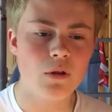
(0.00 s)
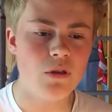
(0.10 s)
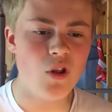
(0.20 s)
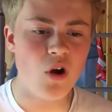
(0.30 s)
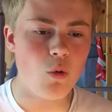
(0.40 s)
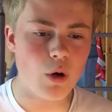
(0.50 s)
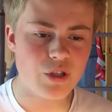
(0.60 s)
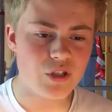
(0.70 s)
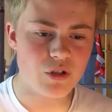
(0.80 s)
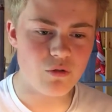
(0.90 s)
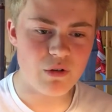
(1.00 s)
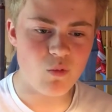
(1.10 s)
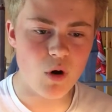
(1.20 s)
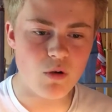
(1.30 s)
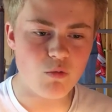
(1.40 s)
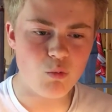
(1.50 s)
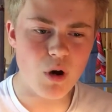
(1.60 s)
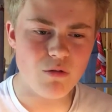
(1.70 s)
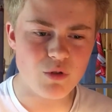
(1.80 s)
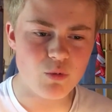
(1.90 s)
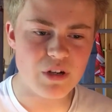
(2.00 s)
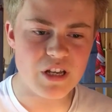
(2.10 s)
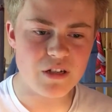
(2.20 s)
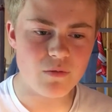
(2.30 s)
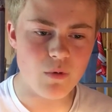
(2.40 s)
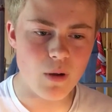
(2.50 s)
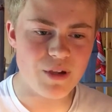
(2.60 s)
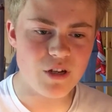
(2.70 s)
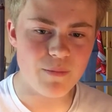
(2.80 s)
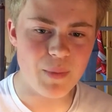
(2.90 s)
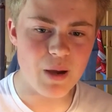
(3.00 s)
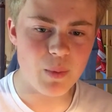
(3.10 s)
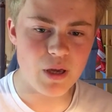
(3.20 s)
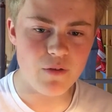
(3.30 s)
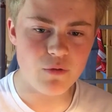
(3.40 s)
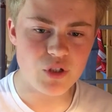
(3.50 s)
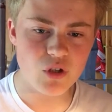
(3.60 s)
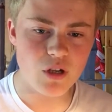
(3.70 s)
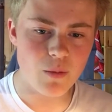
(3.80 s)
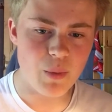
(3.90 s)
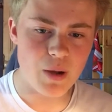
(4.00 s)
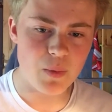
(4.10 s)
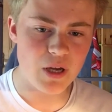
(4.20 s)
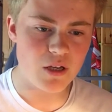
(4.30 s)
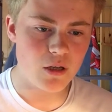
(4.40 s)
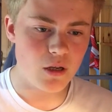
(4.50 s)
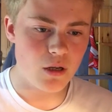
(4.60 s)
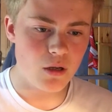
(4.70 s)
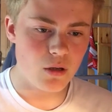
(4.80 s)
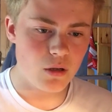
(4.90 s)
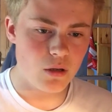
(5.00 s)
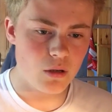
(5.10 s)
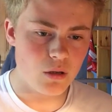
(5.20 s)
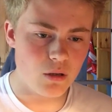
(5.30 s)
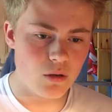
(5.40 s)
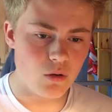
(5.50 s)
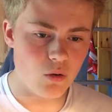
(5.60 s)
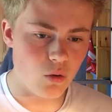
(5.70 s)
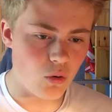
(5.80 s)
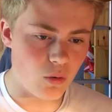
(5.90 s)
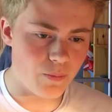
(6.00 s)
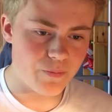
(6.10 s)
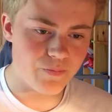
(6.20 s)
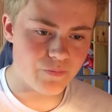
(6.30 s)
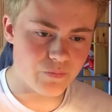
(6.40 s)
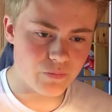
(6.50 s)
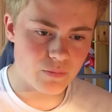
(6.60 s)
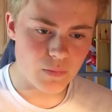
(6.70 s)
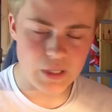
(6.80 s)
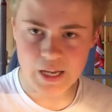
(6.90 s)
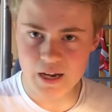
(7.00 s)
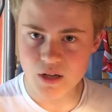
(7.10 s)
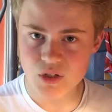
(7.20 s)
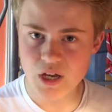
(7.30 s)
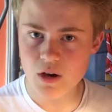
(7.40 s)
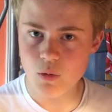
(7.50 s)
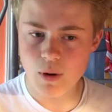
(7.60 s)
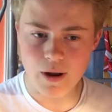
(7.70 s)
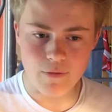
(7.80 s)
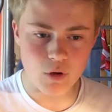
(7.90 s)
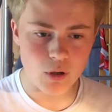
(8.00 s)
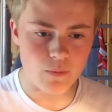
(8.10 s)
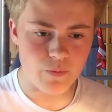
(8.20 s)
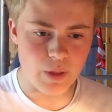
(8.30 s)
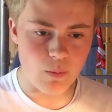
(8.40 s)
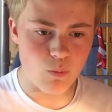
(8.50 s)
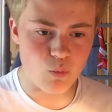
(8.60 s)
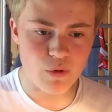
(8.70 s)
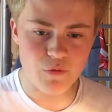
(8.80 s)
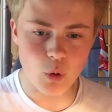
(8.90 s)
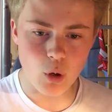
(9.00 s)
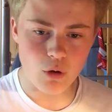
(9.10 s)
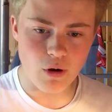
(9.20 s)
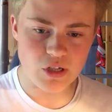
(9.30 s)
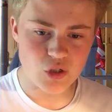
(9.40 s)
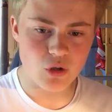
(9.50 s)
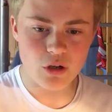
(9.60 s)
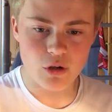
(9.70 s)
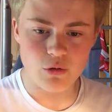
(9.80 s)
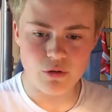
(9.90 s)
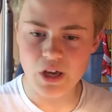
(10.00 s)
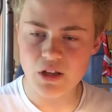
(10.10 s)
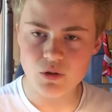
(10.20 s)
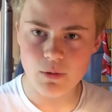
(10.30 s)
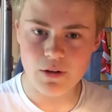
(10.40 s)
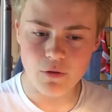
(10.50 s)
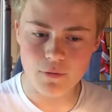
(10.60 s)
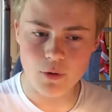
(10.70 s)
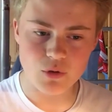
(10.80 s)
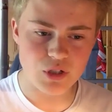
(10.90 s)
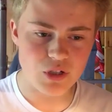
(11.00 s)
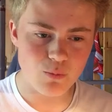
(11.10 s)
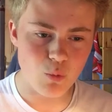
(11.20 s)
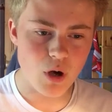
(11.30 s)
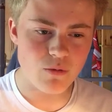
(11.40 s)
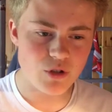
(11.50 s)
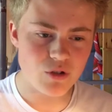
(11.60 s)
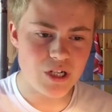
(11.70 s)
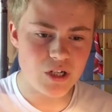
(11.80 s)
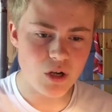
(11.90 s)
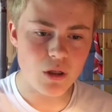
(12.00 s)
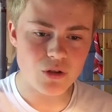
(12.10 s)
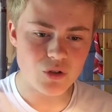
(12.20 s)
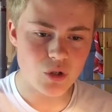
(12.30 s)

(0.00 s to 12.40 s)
No, I disagree. Why would we need... I mean, Mbappe, if we sign Mbappe or Lacazette or whatever, then we've got a great striker who can get 25 goals a season. Why would you need another...